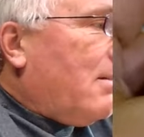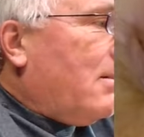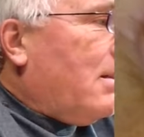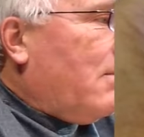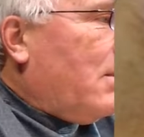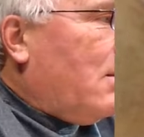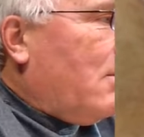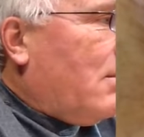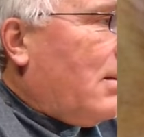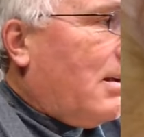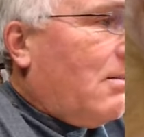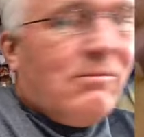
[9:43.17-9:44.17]
I
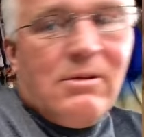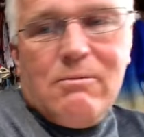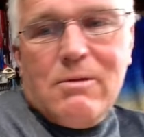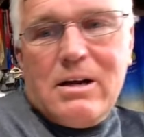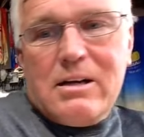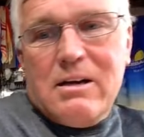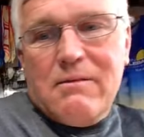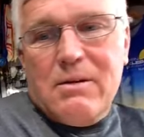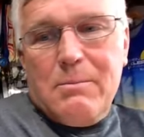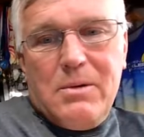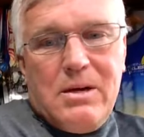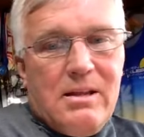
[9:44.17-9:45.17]
don't really want to
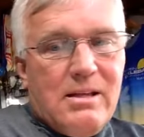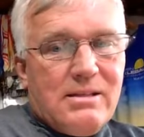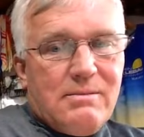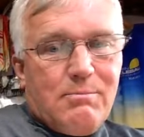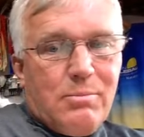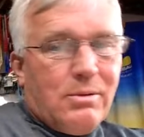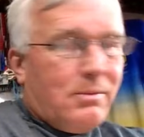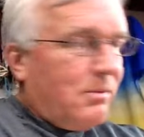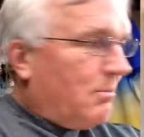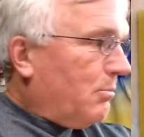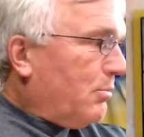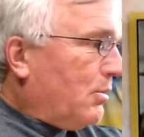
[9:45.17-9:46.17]
cover up any of these
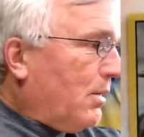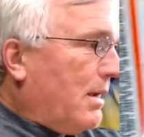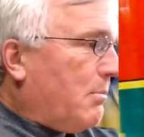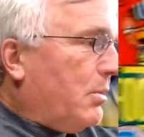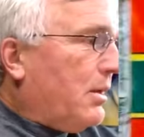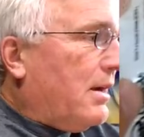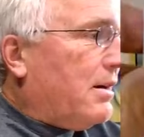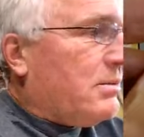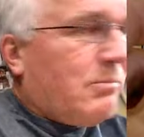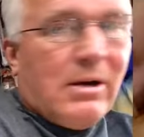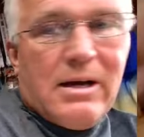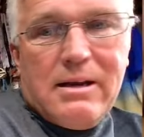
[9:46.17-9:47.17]
great
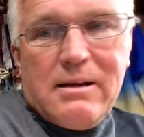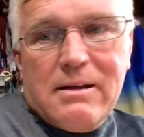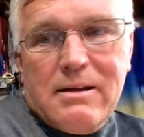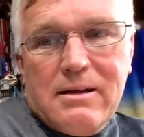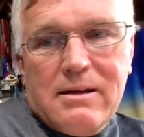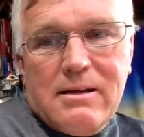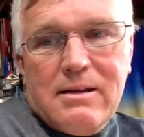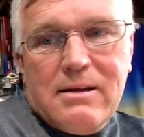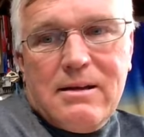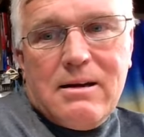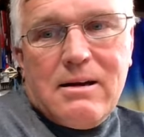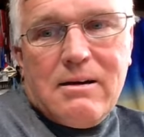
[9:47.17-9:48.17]
players, but
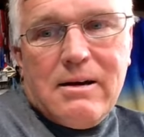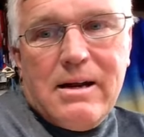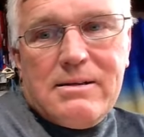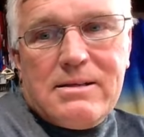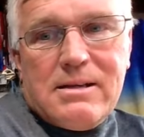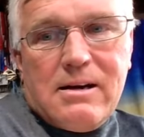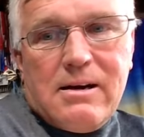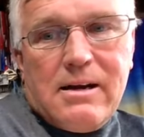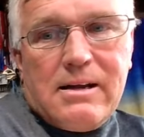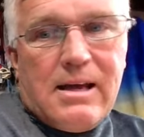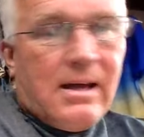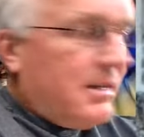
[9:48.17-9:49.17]
all right,
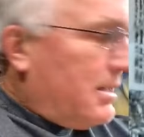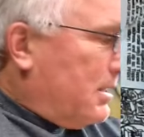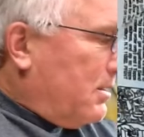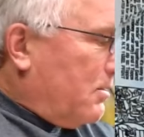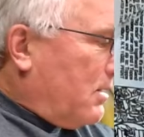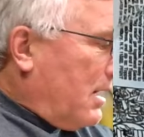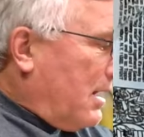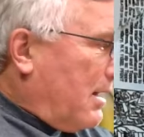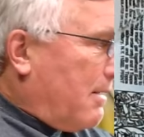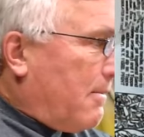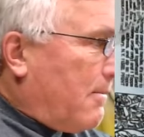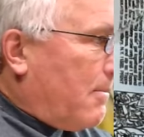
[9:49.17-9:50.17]
sorry, got to do that.